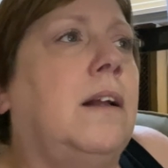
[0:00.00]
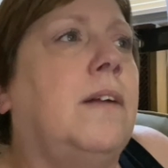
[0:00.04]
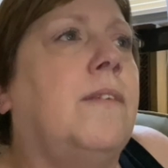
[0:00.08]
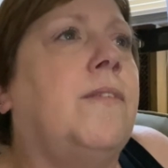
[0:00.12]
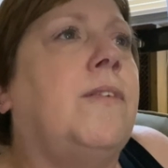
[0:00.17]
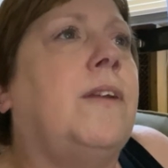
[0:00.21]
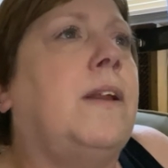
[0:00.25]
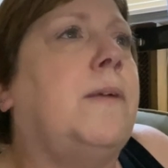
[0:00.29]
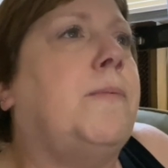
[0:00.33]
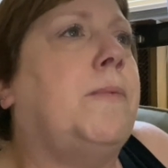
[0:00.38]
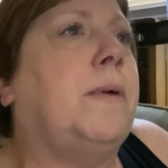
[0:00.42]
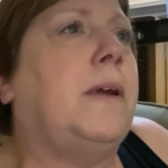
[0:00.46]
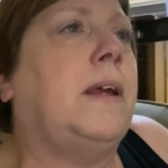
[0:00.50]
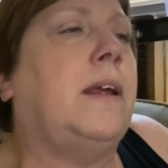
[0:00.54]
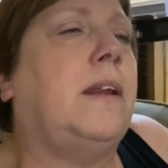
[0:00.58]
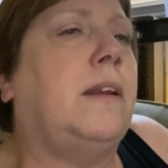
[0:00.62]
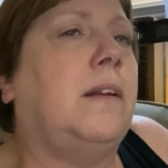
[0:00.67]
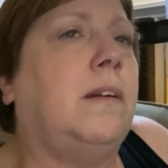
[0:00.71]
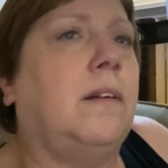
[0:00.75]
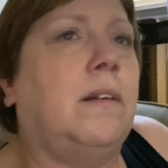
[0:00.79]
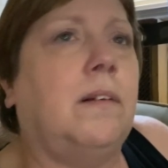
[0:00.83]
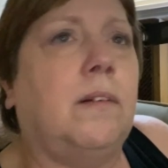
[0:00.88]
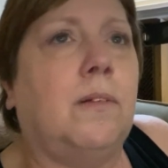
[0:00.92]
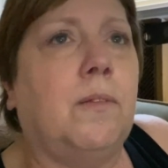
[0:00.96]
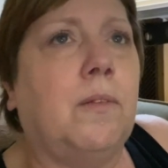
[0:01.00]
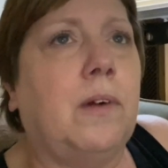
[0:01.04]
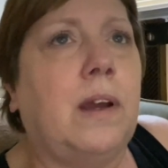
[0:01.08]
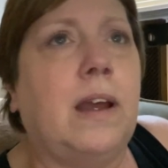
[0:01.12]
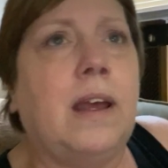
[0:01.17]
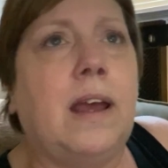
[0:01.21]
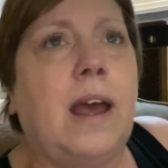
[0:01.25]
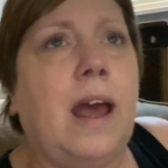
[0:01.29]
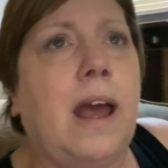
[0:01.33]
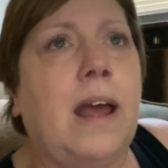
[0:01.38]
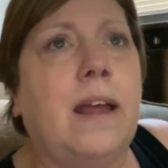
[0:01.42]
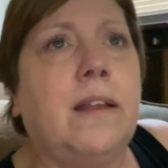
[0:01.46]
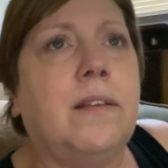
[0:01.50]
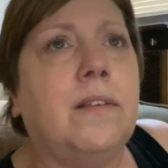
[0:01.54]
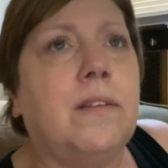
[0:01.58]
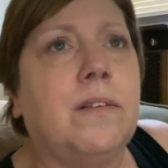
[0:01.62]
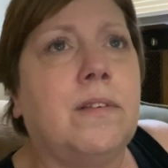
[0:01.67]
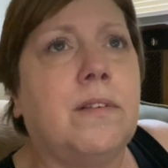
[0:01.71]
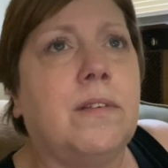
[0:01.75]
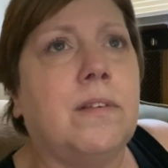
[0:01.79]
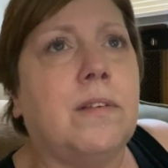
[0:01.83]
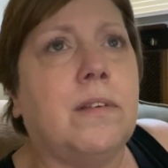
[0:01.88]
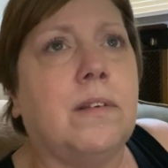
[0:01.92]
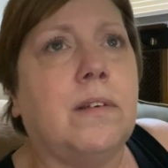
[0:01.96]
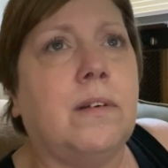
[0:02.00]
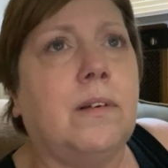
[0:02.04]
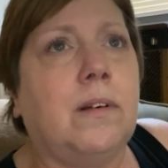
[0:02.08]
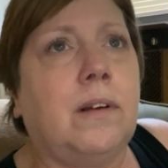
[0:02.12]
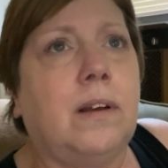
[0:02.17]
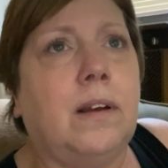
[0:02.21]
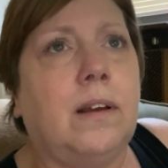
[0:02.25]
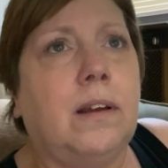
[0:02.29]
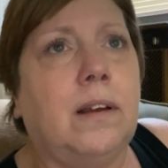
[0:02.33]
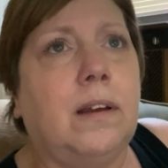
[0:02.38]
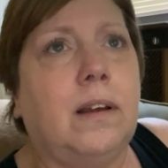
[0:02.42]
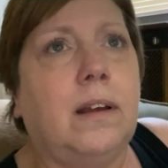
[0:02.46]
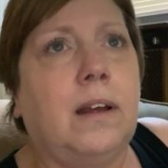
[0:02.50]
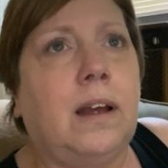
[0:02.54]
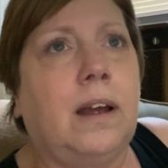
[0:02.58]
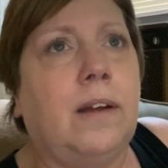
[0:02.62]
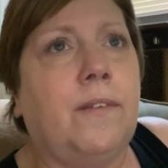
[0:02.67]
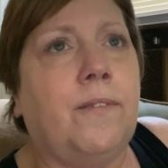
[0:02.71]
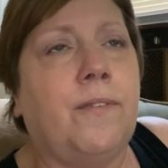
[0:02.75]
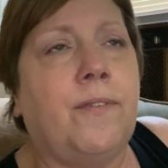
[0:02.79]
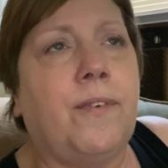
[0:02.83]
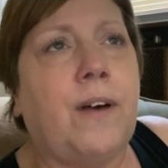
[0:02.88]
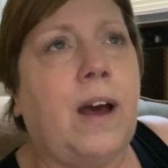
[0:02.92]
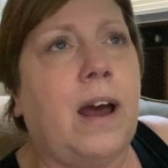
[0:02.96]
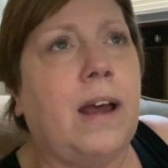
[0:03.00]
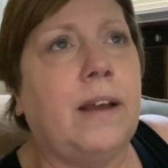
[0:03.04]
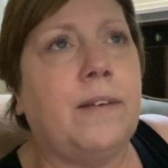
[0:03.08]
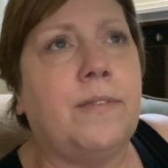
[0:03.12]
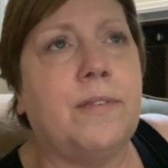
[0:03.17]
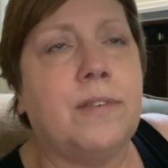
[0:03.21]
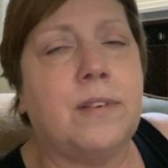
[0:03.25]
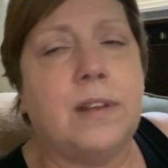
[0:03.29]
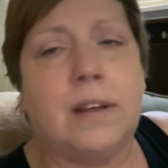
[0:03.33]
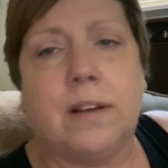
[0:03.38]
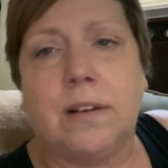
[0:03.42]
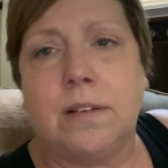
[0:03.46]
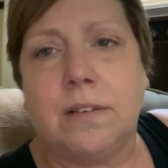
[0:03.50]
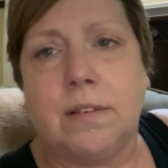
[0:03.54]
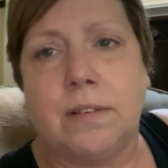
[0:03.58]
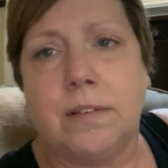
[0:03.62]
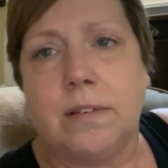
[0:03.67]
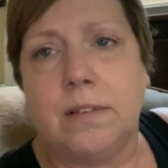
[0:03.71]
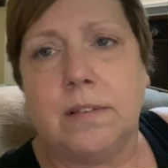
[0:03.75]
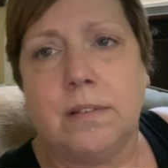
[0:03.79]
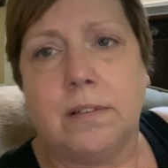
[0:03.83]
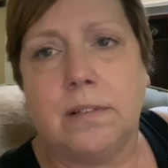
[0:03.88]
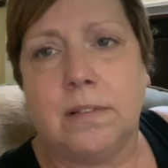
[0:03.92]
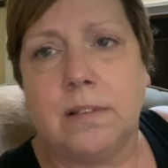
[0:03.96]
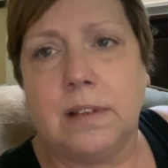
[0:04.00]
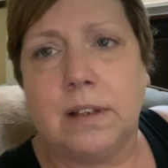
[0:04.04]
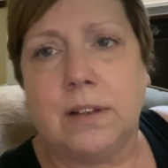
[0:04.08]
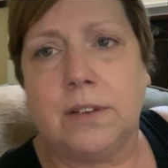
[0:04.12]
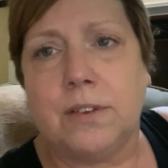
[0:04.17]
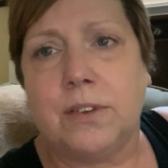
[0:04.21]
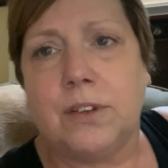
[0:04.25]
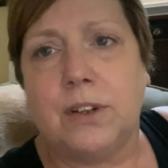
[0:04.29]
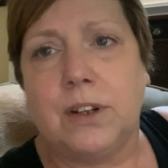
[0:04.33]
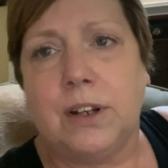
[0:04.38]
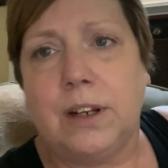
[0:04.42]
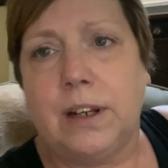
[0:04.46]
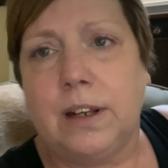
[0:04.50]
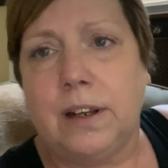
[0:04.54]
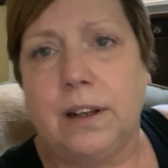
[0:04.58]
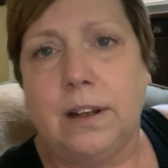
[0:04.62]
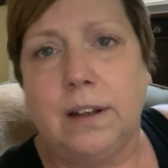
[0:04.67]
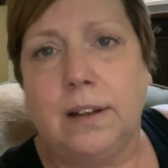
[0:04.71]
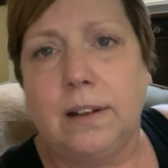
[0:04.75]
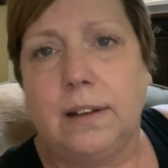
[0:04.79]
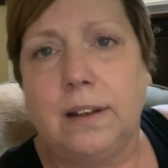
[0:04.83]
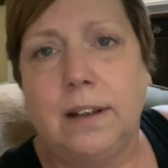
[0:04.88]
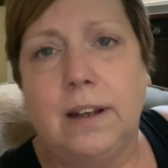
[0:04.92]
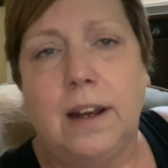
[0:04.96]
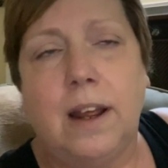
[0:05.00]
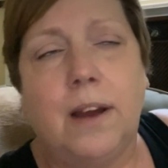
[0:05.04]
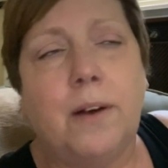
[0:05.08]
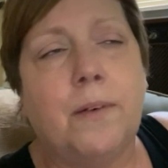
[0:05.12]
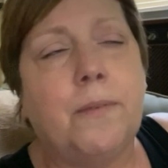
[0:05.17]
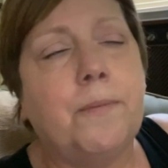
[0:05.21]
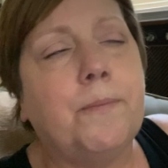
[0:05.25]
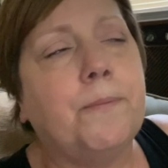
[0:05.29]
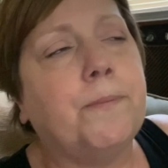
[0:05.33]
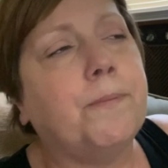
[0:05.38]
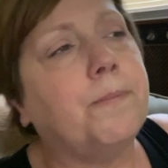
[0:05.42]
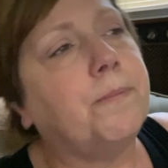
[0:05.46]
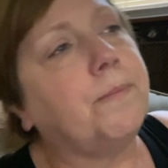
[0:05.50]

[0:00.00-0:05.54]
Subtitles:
flipping it ends at 5, 6, 6:30, you know?